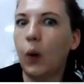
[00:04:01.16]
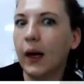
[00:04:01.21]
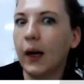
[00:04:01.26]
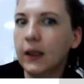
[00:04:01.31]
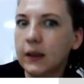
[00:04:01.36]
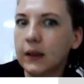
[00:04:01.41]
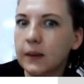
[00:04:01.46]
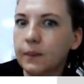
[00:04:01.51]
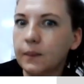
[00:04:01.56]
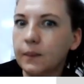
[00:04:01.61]

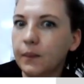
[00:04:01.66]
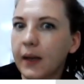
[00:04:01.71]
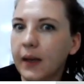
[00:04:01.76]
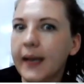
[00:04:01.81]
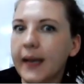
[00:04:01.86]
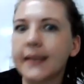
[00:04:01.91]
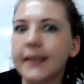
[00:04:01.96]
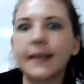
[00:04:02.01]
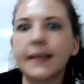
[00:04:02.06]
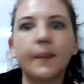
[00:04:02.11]
what
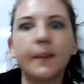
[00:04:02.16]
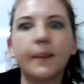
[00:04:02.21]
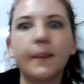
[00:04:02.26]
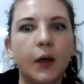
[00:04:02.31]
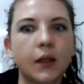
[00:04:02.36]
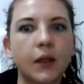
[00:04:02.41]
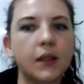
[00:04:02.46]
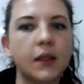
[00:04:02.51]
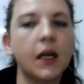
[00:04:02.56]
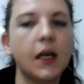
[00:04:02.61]
is a
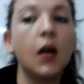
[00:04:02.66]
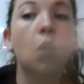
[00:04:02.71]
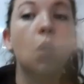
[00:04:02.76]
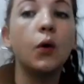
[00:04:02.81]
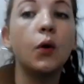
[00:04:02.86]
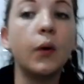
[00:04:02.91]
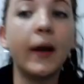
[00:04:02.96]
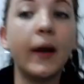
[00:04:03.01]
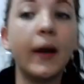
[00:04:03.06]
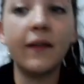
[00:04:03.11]
person
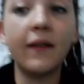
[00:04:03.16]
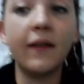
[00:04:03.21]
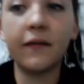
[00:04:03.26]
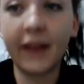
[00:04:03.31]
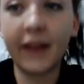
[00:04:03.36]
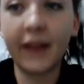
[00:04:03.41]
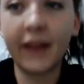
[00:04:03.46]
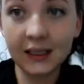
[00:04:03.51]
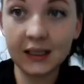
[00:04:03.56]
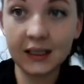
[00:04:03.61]
who
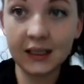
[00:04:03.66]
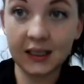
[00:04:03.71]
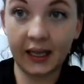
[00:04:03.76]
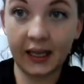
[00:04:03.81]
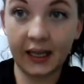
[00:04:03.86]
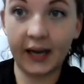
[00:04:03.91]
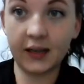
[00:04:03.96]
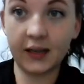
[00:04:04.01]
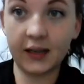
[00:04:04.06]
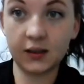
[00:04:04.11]
invents
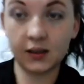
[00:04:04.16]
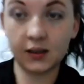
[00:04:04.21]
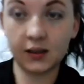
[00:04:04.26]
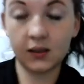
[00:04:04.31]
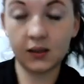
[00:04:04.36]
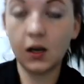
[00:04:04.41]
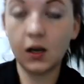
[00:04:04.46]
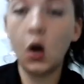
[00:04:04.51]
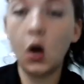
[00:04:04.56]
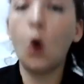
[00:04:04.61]
things.
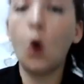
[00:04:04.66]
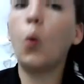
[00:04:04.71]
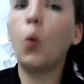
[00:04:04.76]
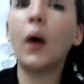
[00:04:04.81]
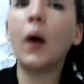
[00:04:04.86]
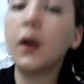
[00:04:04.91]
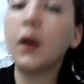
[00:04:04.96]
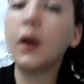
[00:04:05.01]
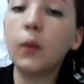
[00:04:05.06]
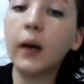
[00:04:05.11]

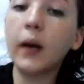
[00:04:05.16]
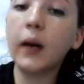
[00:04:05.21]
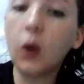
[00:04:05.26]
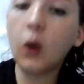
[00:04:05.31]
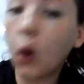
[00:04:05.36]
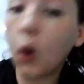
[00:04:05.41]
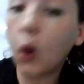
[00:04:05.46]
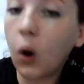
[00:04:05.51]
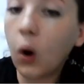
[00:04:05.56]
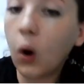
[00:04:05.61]
What do we
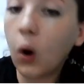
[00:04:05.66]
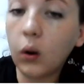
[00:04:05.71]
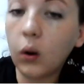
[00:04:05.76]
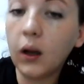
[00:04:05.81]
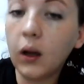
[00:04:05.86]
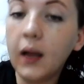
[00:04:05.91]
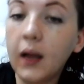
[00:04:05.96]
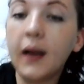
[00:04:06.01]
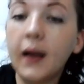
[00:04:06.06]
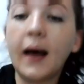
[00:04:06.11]

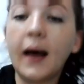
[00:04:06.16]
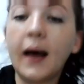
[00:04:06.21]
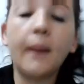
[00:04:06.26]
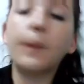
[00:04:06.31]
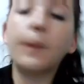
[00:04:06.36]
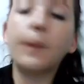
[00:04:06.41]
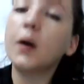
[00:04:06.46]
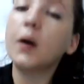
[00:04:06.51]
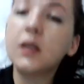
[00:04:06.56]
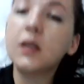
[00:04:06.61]
call
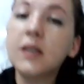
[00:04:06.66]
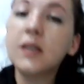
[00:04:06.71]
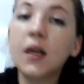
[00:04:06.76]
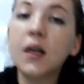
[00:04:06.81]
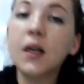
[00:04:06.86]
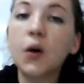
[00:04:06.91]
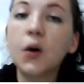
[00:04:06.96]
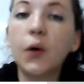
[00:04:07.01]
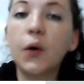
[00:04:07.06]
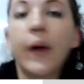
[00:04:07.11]
a
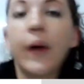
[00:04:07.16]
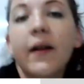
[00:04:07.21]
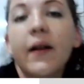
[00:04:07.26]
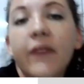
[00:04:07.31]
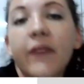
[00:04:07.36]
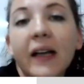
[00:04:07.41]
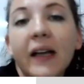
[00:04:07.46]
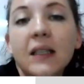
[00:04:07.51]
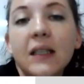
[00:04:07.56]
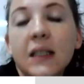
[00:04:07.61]
person who
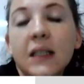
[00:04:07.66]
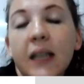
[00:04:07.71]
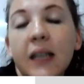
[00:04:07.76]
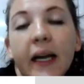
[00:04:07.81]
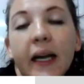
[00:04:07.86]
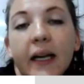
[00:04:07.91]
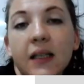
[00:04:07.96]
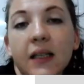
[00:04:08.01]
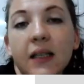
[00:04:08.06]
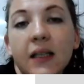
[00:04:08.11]
invents
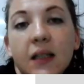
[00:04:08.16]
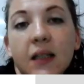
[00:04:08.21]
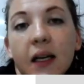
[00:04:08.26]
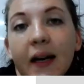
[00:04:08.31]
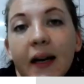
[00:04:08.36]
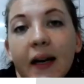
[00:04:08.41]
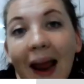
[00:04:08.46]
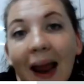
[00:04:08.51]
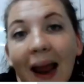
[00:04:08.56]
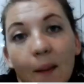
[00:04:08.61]
things? The
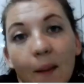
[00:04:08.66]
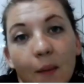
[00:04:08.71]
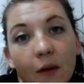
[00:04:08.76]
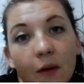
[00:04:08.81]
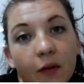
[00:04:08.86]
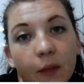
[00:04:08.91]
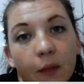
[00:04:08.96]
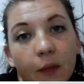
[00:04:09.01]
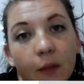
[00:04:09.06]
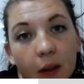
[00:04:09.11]
name
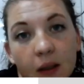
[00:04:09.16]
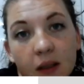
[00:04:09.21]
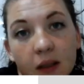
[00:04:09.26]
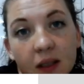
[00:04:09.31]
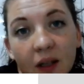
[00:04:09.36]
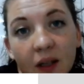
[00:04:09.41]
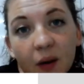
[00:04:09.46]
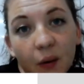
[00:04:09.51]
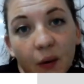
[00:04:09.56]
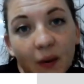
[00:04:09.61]
of a
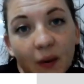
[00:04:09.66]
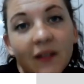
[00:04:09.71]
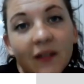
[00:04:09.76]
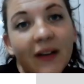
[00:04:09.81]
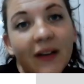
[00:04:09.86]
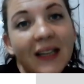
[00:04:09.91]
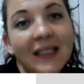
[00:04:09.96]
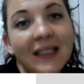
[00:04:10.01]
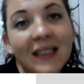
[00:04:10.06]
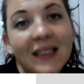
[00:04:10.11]
person who
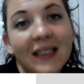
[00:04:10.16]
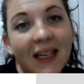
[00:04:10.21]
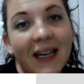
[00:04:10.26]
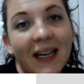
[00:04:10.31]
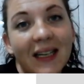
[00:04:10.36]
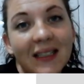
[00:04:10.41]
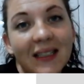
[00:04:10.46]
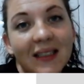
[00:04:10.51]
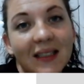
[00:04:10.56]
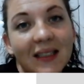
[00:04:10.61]
invents
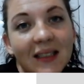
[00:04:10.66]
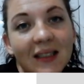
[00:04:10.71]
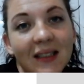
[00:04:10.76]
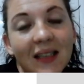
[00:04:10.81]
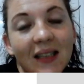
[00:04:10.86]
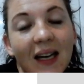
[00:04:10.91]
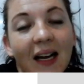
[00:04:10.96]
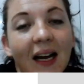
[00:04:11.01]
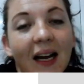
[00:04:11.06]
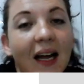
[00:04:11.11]
things.
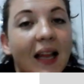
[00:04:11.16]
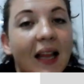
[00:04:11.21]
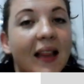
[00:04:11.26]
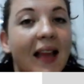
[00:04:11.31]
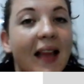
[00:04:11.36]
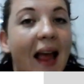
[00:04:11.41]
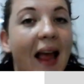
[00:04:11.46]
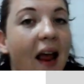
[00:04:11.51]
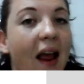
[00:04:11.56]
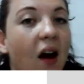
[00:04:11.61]

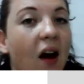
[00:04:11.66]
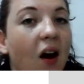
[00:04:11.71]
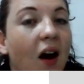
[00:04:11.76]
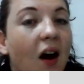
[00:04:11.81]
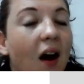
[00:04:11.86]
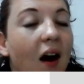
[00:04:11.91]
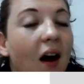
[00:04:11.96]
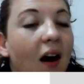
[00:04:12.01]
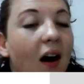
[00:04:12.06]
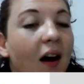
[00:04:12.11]
They
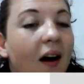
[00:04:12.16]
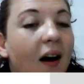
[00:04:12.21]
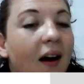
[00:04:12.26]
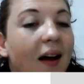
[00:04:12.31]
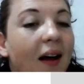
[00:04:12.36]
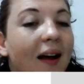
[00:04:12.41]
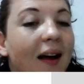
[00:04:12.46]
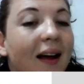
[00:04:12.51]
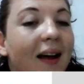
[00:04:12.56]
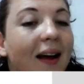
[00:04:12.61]

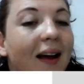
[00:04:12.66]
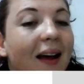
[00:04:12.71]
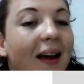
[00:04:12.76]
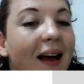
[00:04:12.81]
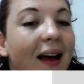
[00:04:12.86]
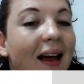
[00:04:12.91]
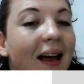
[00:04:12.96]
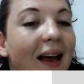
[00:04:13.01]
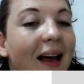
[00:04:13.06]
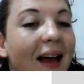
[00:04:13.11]
are
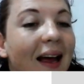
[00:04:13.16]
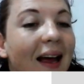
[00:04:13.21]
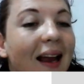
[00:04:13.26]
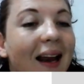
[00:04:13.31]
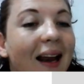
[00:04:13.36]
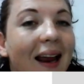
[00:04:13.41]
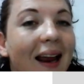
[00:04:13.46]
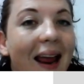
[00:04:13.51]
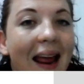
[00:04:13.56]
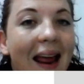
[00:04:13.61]

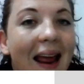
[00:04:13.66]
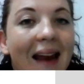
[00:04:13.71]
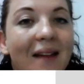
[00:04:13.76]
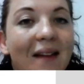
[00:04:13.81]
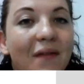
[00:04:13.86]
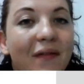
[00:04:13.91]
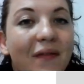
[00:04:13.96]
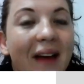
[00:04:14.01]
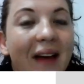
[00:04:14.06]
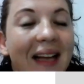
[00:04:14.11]
an
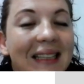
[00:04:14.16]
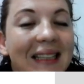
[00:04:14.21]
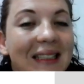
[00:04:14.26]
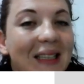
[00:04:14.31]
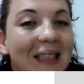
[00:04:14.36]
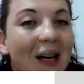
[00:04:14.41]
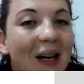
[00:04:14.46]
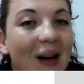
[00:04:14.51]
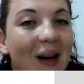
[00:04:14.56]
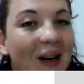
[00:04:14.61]

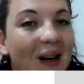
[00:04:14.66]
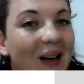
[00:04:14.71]
inventor.